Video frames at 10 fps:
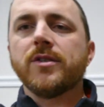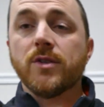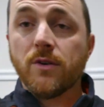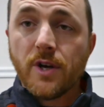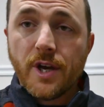
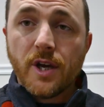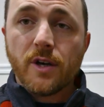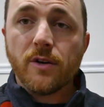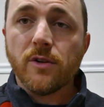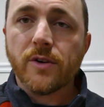So
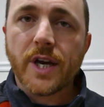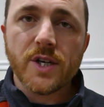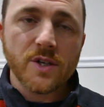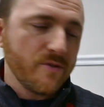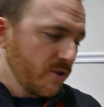good
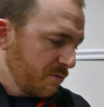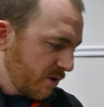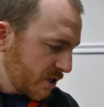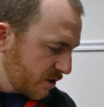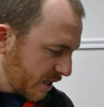location for the
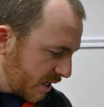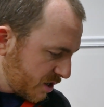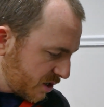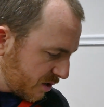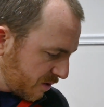pressure
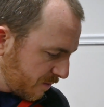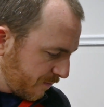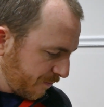gauge too.